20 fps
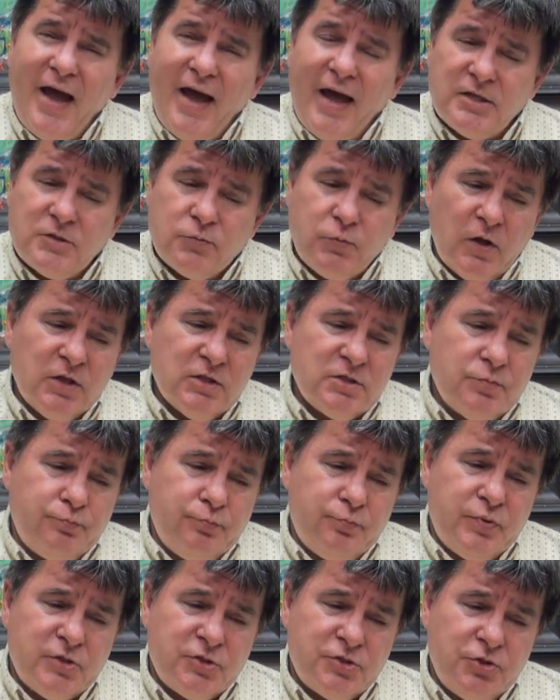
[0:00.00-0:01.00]
as well as
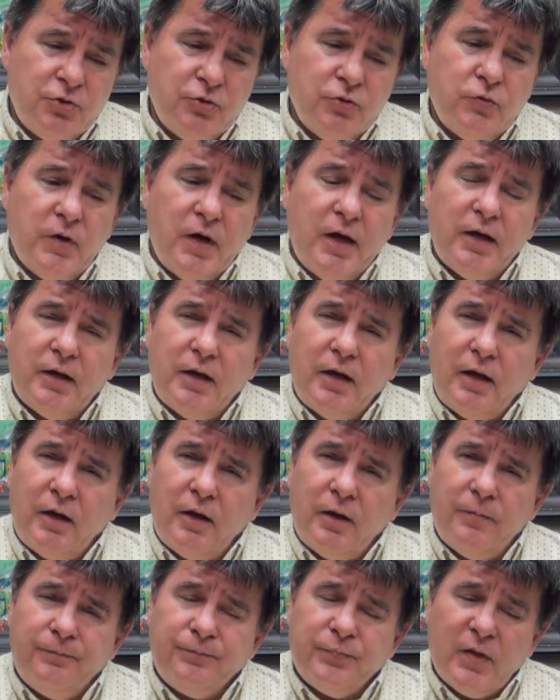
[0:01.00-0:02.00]
pursue a,
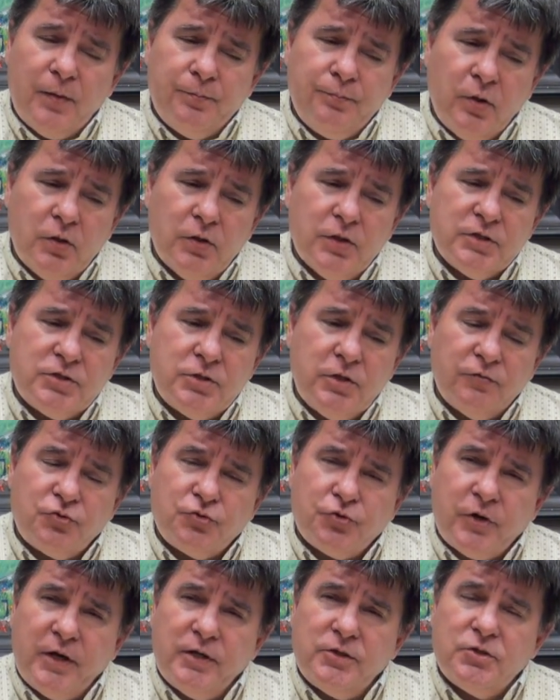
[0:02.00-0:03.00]
um, a policy of
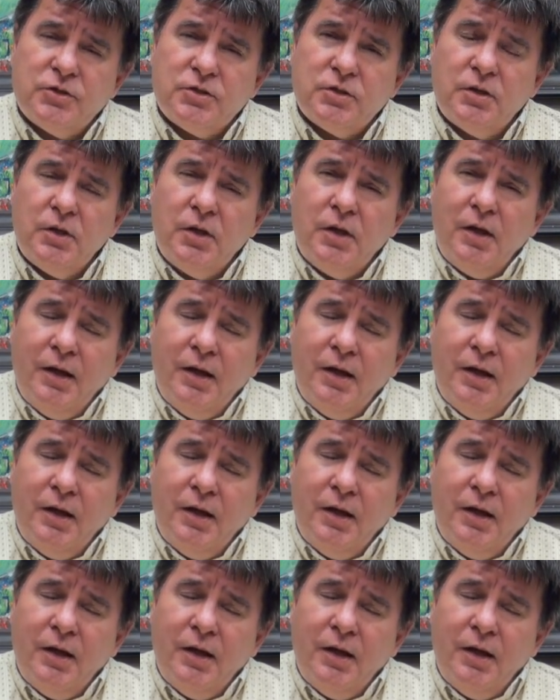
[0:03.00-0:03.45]
trying to